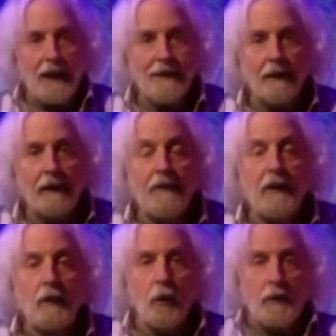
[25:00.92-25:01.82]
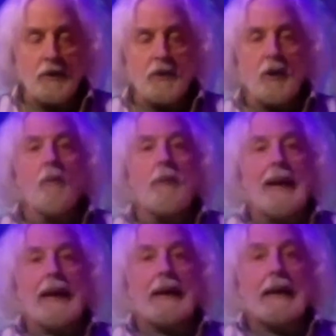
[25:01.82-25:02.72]
their living room is so
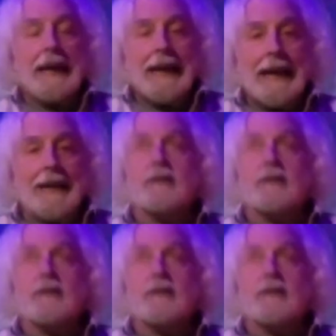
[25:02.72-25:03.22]
big. It's